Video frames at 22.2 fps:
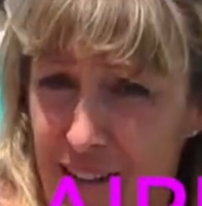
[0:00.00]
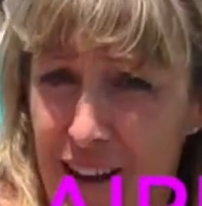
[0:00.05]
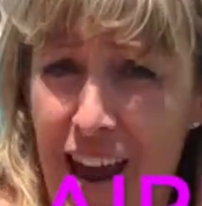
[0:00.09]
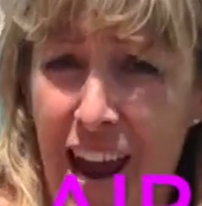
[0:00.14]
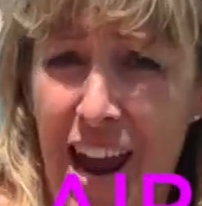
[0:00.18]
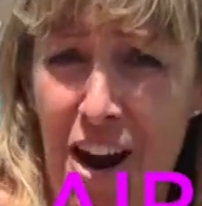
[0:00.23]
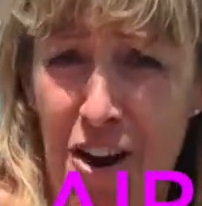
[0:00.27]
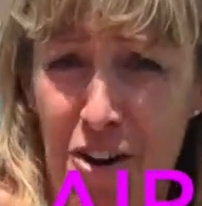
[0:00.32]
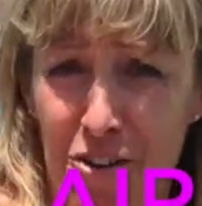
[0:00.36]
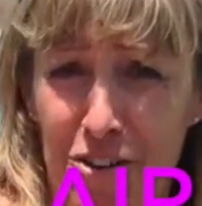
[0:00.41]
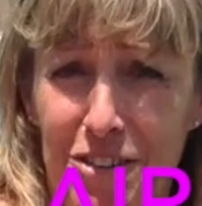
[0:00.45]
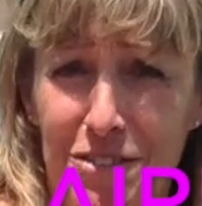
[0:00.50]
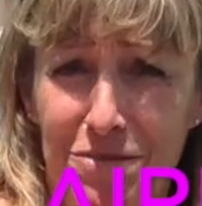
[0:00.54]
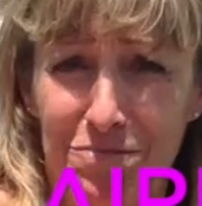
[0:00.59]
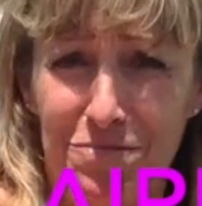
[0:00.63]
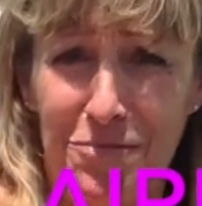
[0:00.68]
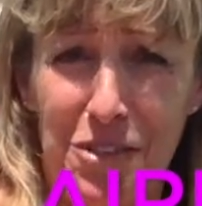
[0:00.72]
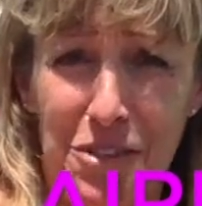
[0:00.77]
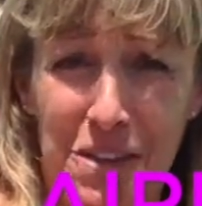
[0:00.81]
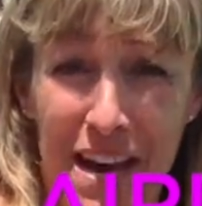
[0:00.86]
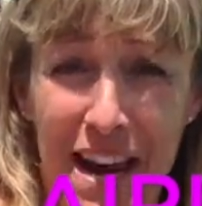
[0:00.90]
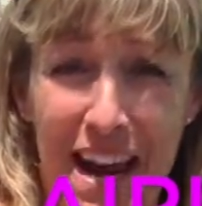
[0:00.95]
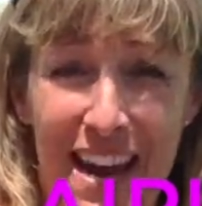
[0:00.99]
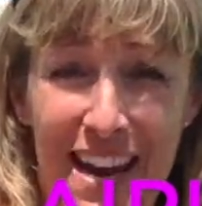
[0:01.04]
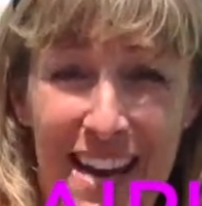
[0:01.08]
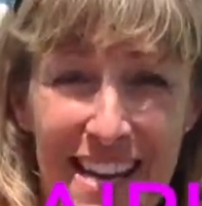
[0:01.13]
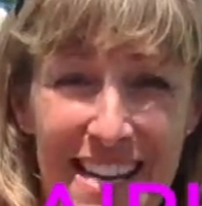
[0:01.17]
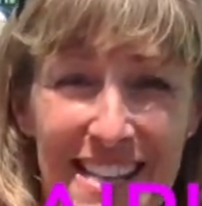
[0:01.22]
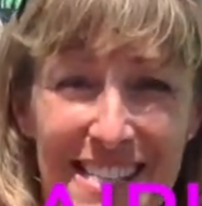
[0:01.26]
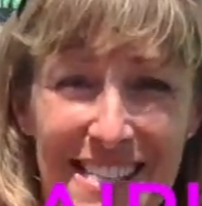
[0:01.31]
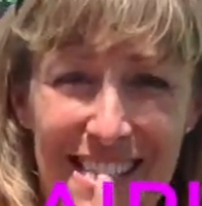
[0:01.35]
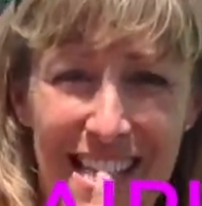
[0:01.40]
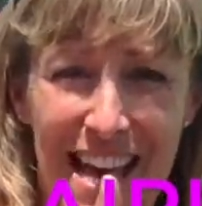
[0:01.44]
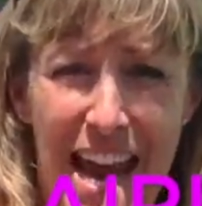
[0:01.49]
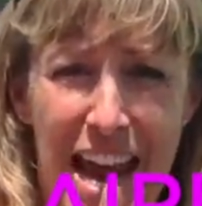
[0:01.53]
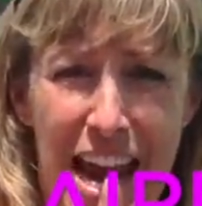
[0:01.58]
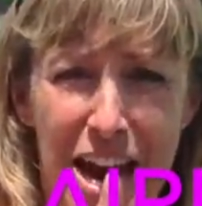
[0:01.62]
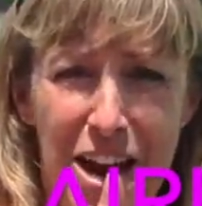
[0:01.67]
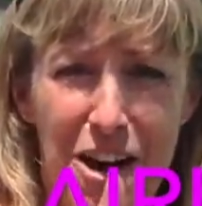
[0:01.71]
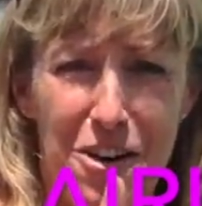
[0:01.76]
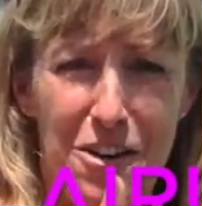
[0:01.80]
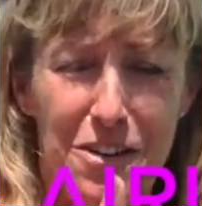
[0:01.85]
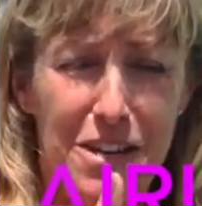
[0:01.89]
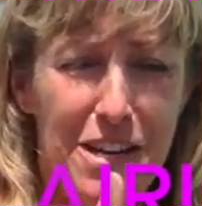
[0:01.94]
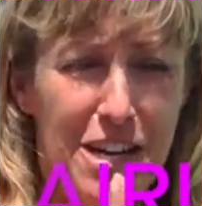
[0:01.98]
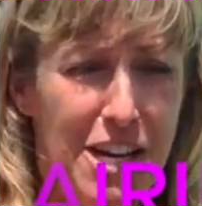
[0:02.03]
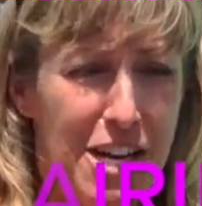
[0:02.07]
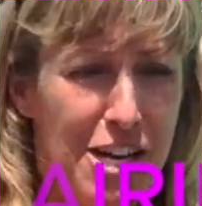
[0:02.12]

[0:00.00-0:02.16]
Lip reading: Air, okay? It's the air.